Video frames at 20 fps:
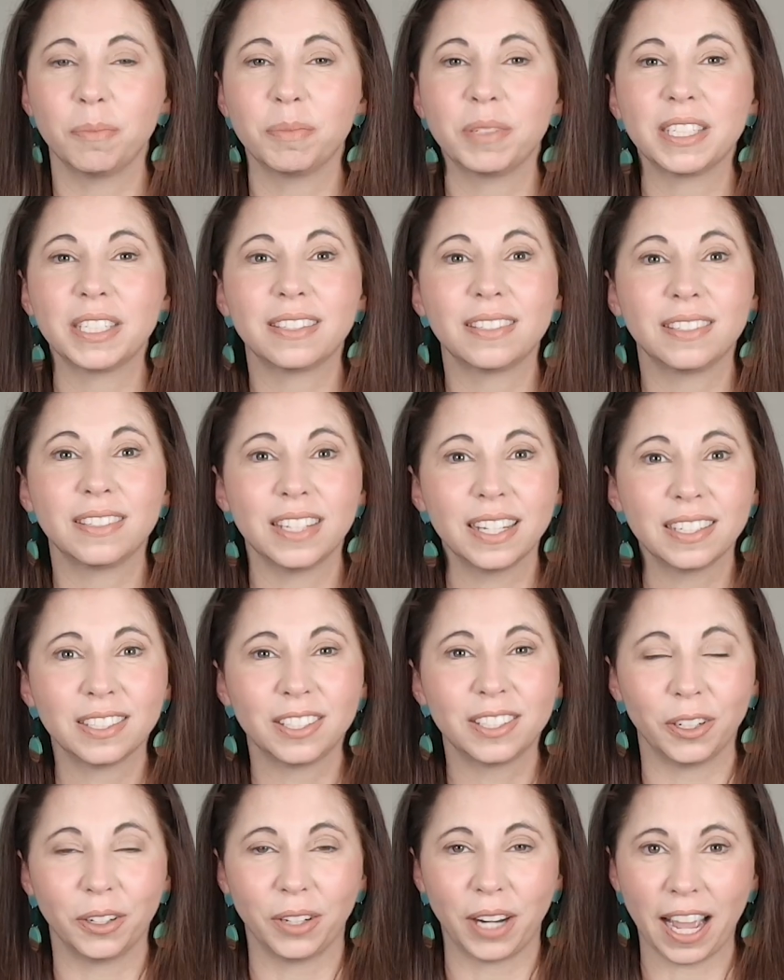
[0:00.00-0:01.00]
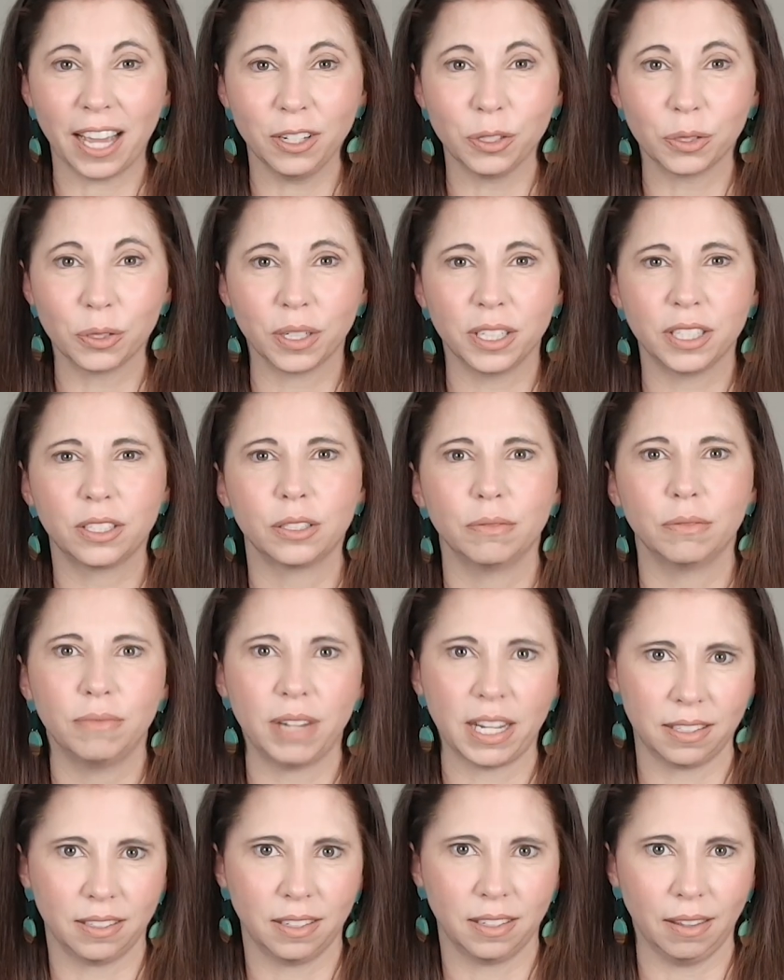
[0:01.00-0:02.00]
up to 60 on Android to
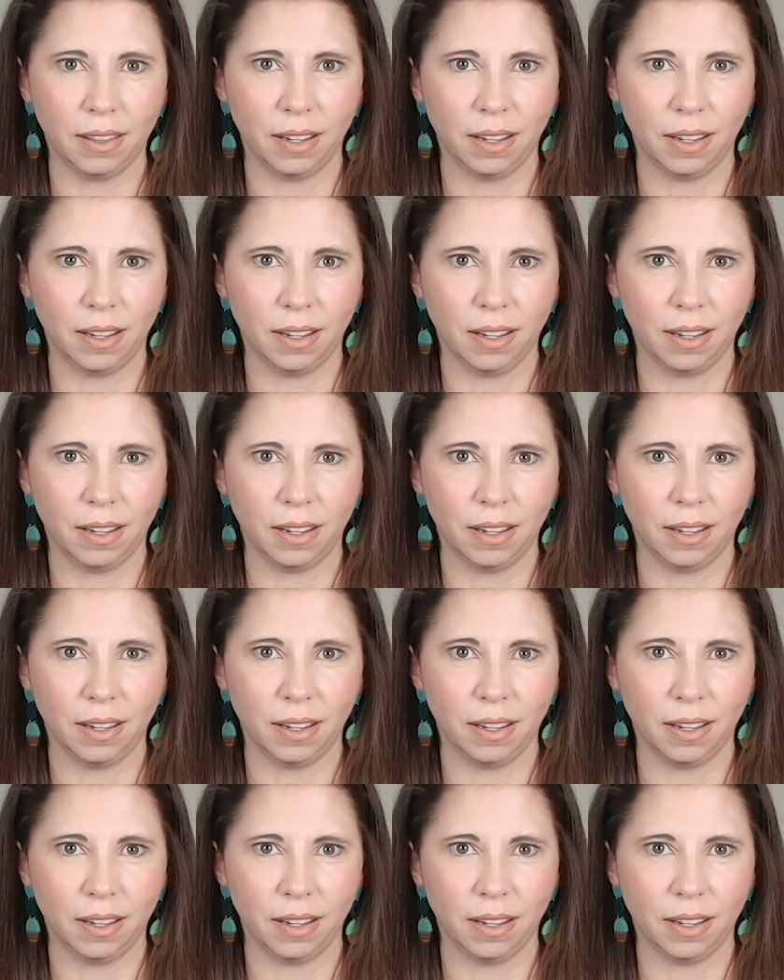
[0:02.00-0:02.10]
rescue